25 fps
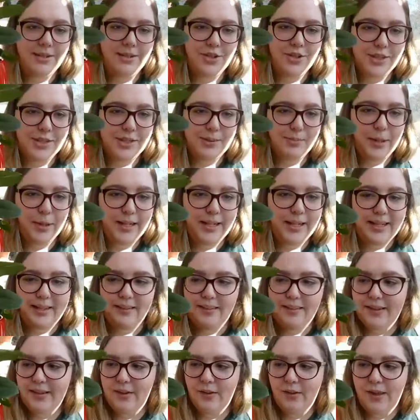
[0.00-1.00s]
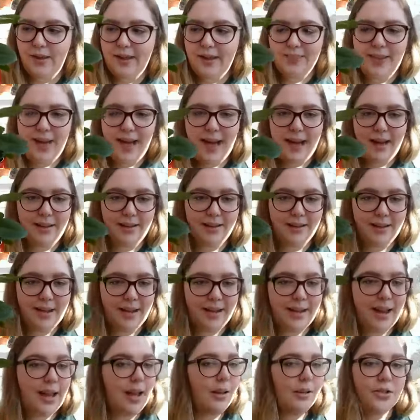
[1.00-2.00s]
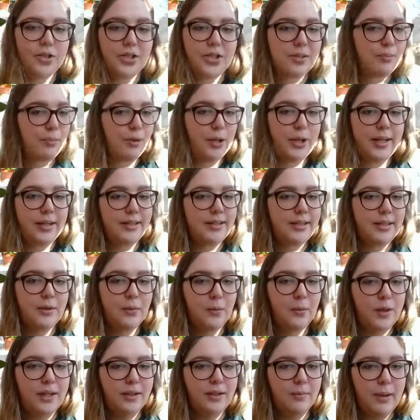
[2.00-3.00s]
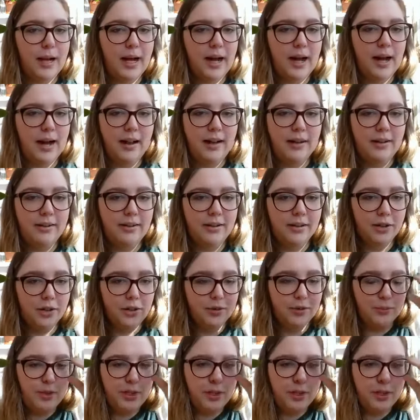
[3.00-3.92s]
and just put it in there like that. And I just planted one plant.